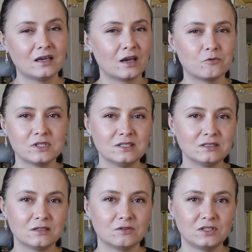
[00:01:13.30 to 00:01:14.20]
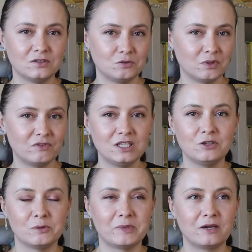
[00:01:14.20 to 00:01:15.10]
I wasn't going to do a
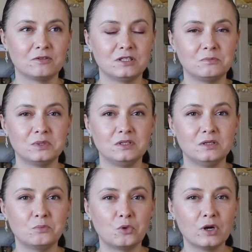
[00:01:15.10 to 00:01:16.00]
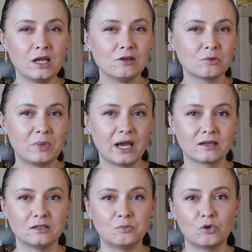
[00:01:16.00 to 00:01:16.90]
video about it, but the more I look
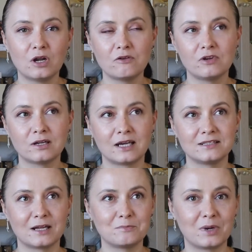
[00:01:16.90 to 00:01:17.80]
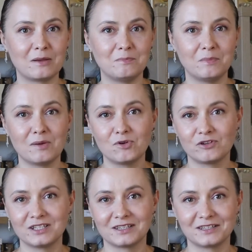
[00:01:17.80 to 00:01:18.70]
back, the more I realize that my
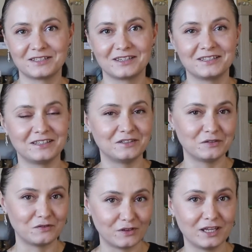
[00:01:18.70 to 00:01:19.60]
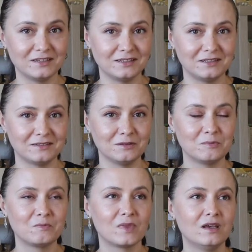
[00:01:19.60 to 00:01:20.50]
memories are starting to fade a little.
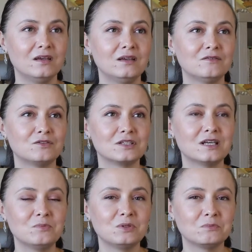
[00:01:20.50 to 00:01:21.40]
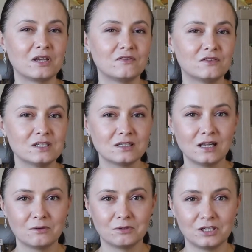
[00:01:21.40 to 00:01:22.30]
For example, my first
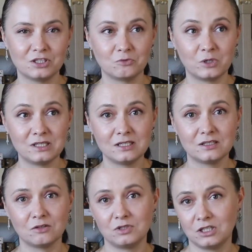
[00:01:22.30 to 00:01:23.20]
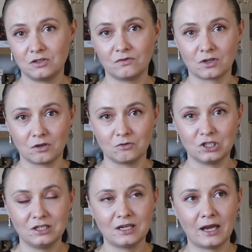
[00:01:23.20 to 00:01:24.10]
collaboration with the Association for
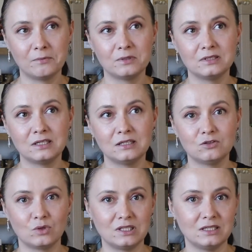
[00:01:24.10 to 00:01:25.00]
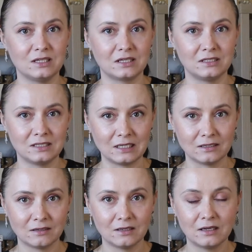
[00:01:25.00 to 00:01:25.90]
Coaching happened in 2019.